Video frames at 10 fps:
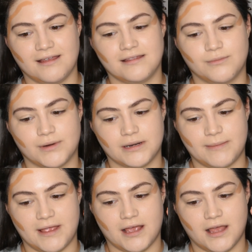and then we're gonna
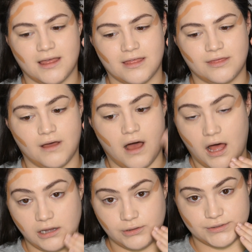make the
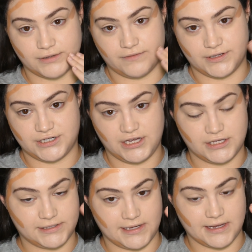hollows of the
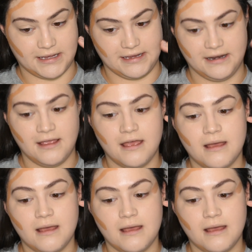cheeks sink in,